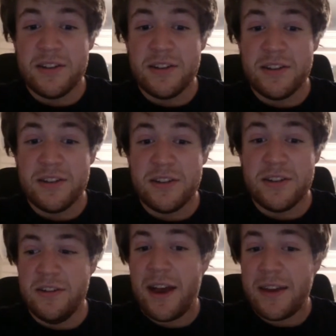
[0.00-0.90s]
just
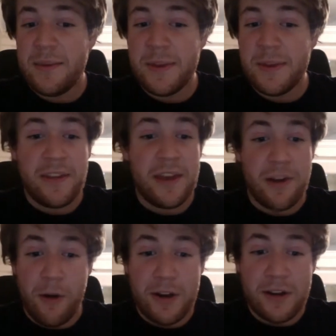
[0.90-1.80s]
documents
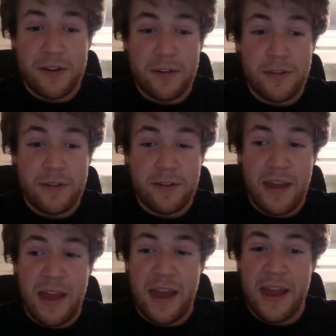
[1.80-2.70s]
like articles
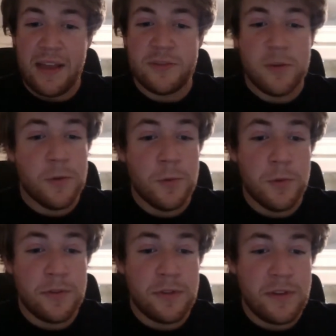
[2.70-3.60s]
and
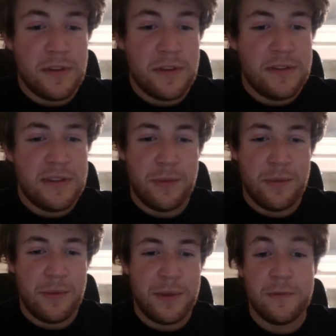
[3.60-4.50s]
tools to
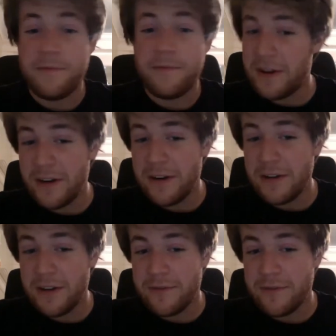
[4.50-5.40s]
help you figure
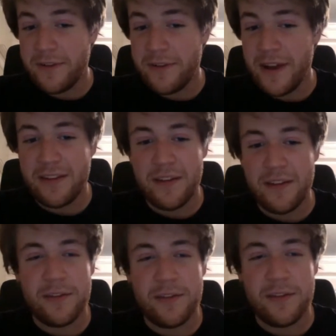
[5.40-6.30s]
out your
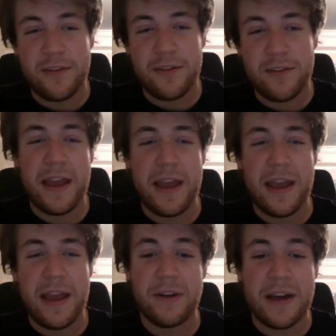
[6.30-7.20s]
finances. So they have
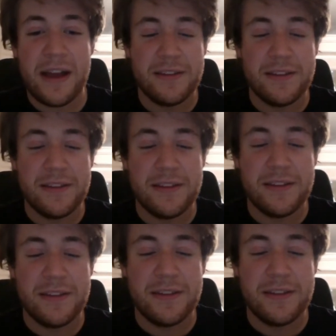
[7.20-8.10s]
all kinds of
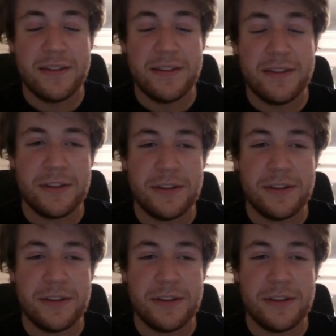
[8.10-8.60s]
res- well, I can